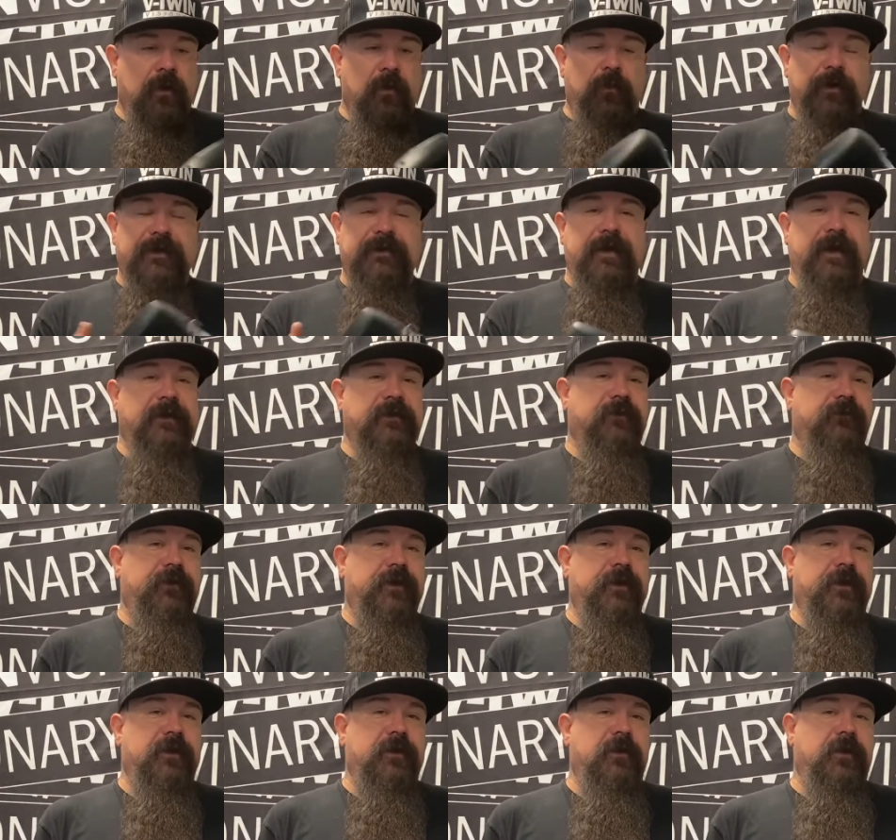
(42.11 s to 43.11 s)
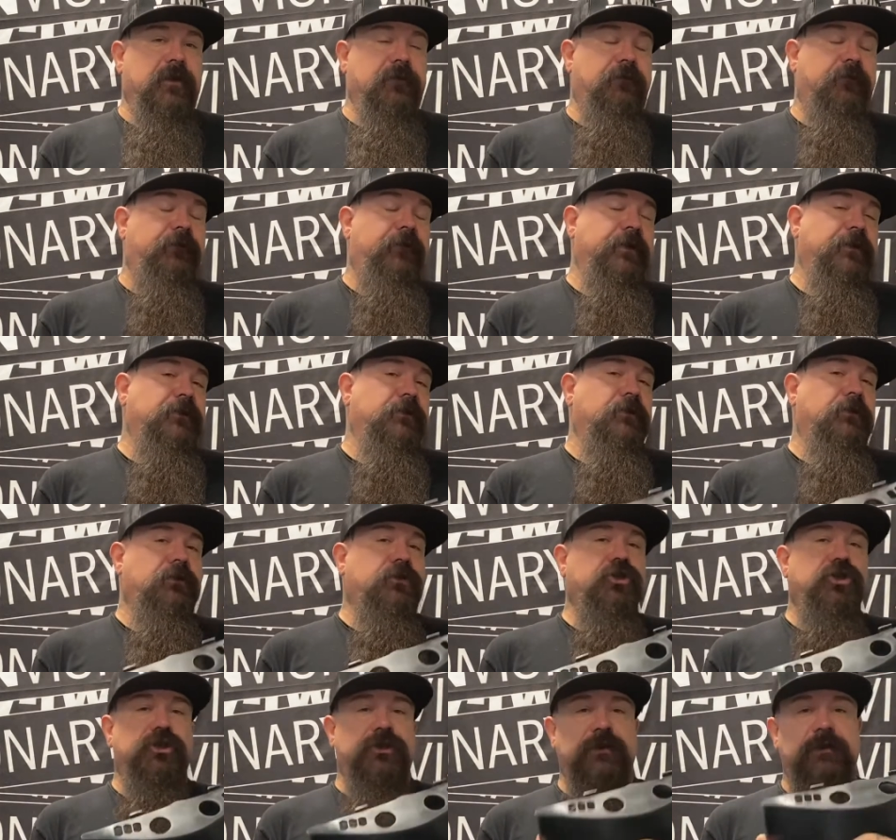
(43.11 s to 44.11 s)
We test fit it. It fits
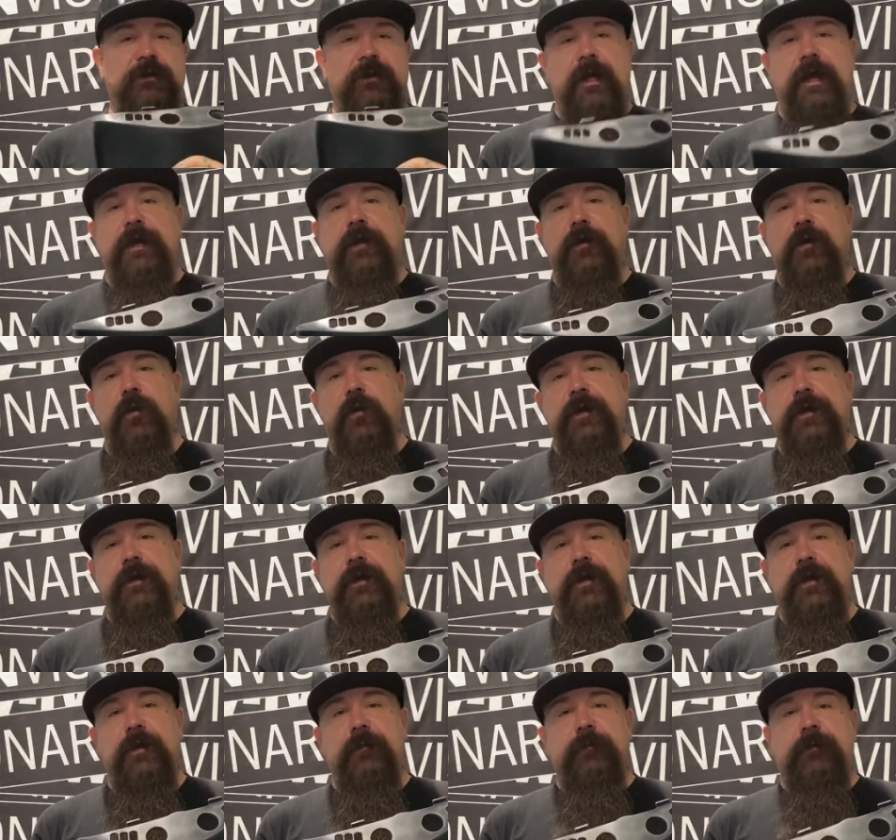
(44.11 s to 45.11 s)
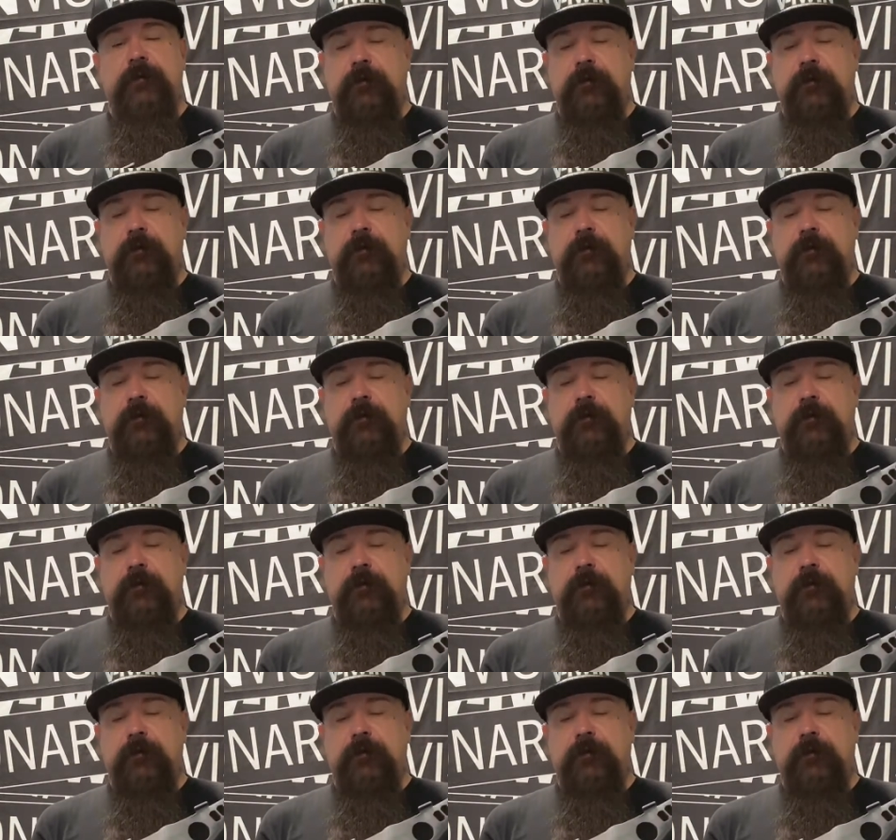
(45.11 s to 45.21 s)
just like OEM.